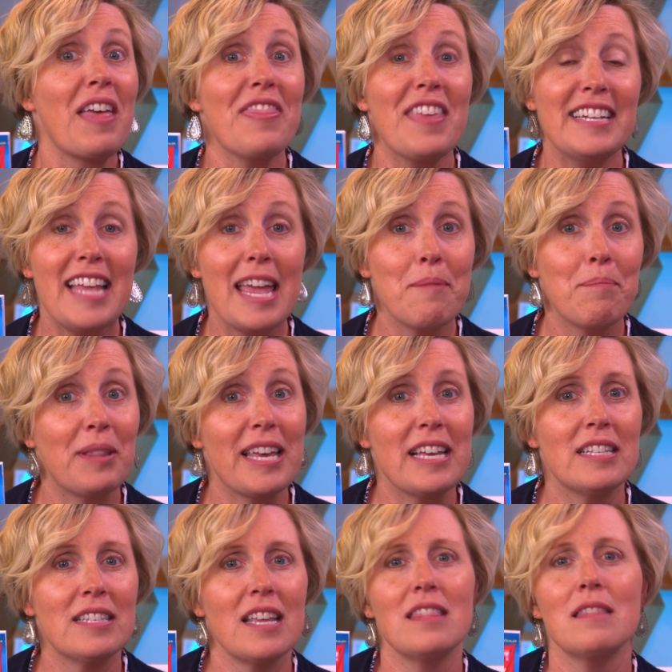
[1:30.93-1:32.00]
they take
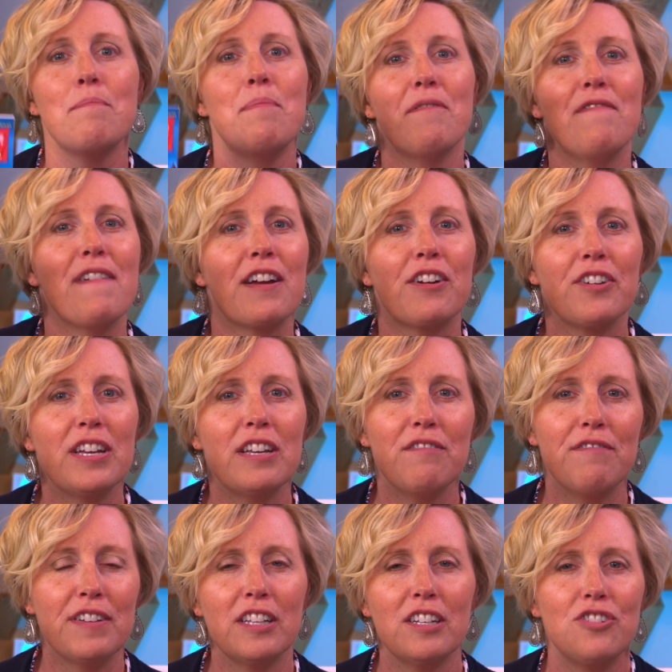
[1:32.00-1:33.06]
place in the Bavarian
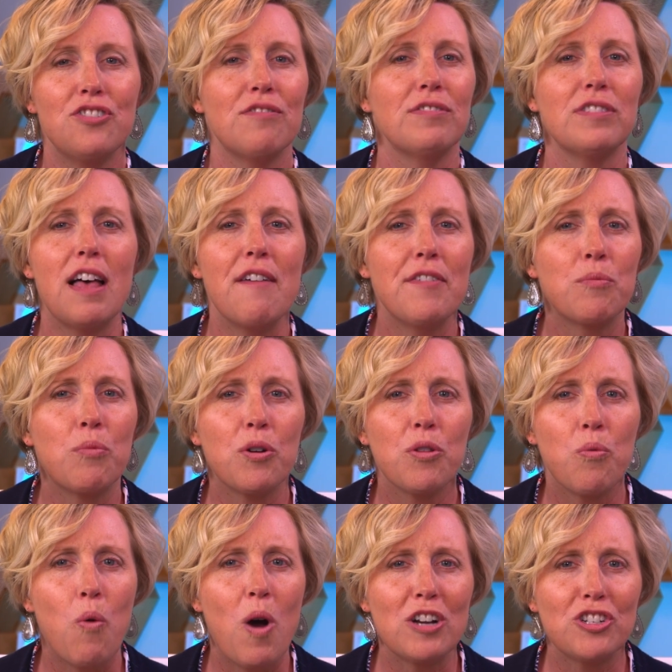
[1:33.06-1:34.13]
village of
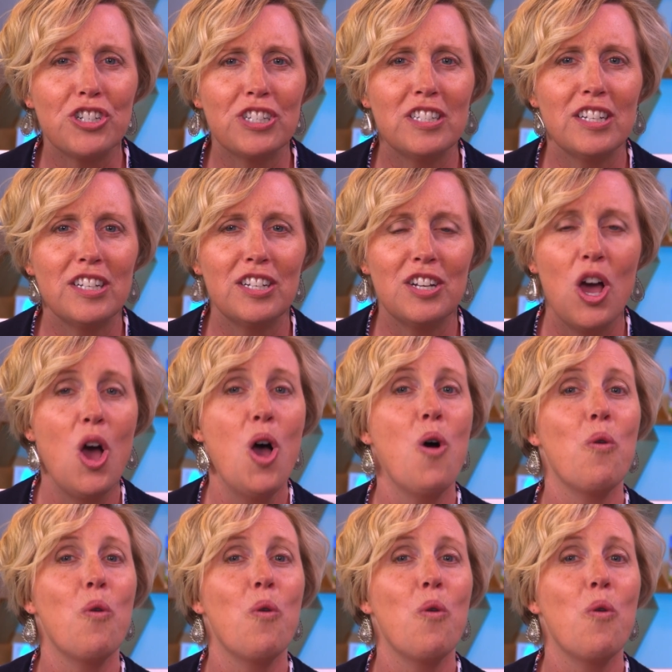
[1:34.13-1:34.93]
Leavenworth, Washington,